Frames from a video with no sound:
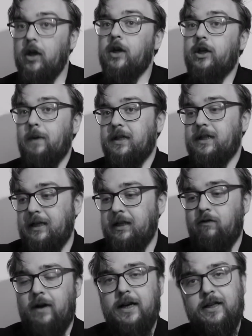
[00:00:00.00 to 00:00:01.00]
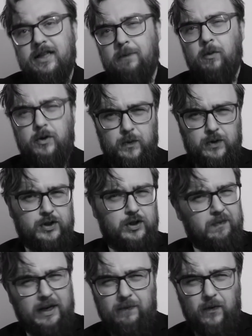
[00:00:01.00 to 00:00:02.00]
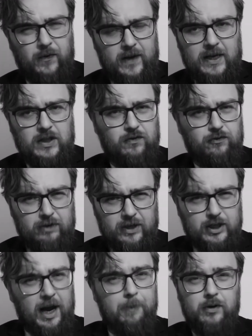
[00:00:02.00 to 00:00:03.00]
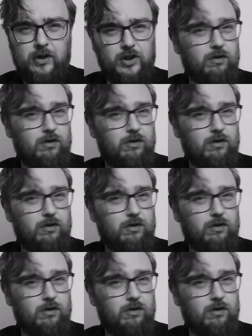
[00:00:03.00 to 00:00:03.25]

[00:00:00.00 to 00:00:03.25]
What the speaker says: You had to send in a writing sample, which was something like the first 3 chapters,